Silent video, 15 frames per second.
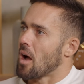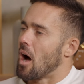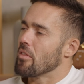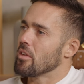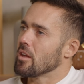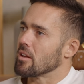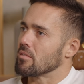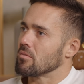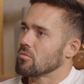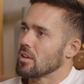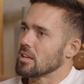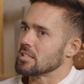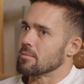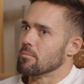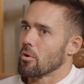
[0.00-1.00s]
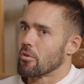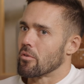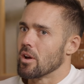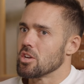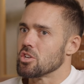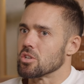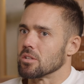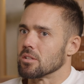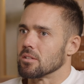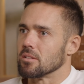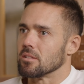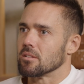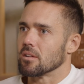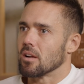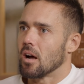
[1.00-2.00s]
I think things in
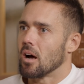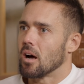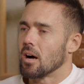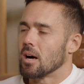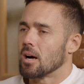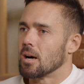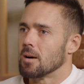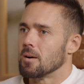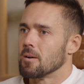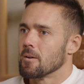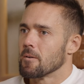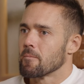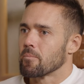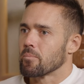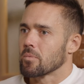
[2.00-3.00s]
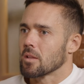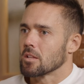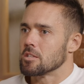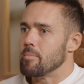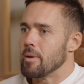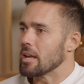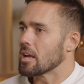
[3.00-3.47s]
moderation are to be